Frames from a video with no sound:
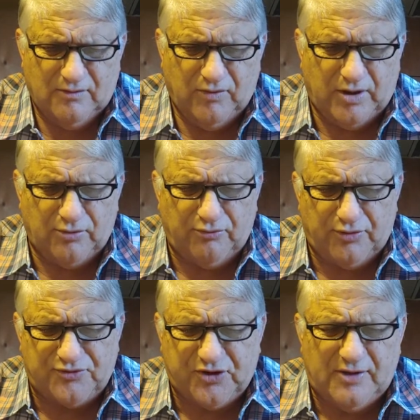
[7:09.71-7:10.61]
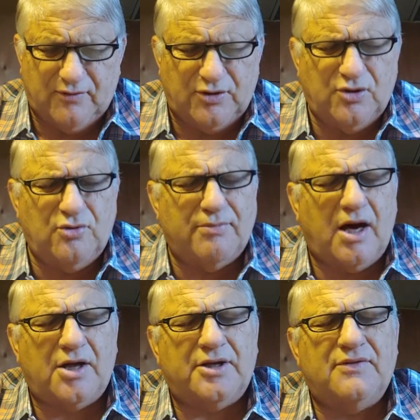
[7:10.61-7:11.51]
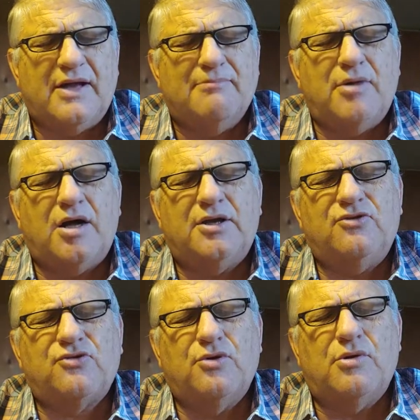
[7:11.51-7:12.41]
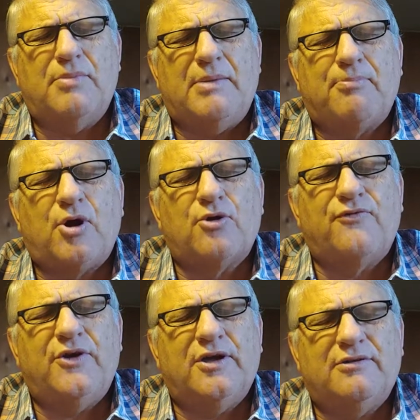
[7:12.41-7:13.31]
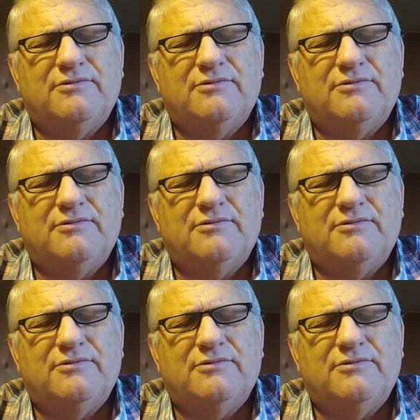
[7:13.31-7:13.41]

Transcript: We're going to receive a new body. That body's going to be perfect.